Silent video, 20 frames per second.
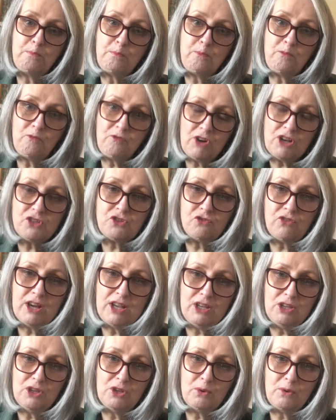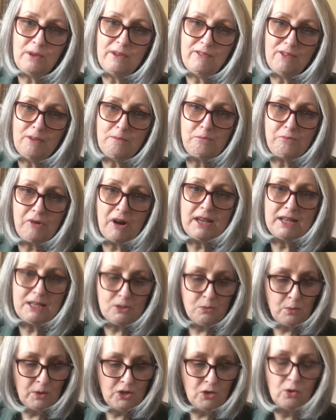frustrate you if it breaks
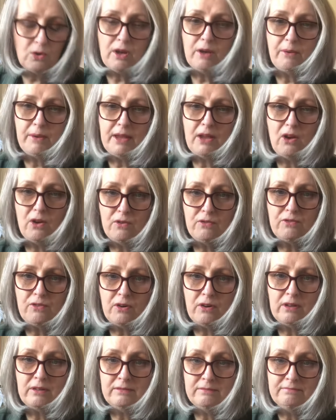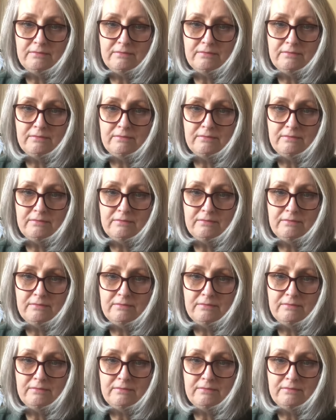when you're going over a